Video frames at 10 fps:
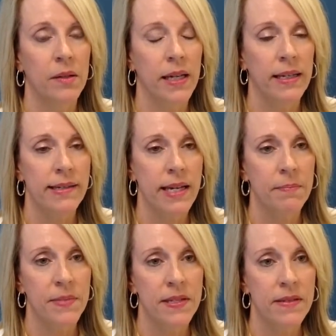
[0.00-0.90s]

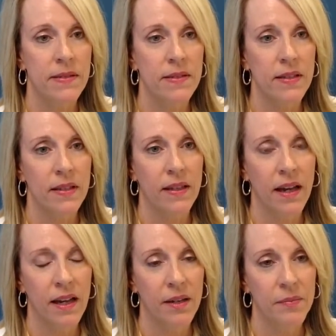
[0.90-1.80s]
accepts
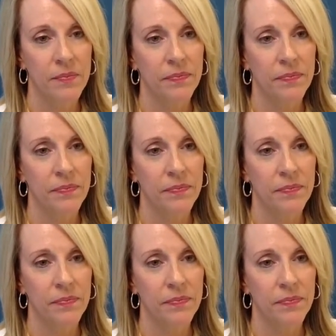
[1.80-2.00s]
um,